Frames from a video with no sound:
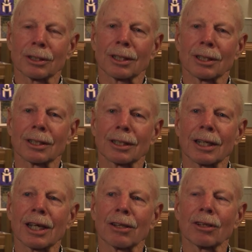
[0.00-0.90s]

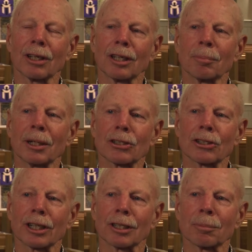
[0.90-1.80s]
again, thinking about
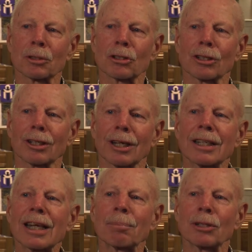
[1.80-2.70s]
Salem's
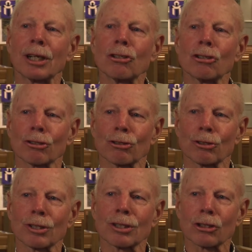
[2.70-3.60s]
adaptation
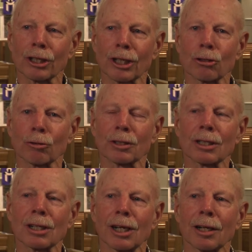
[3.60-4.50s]
to change over
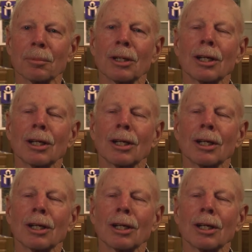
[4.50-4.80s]
time,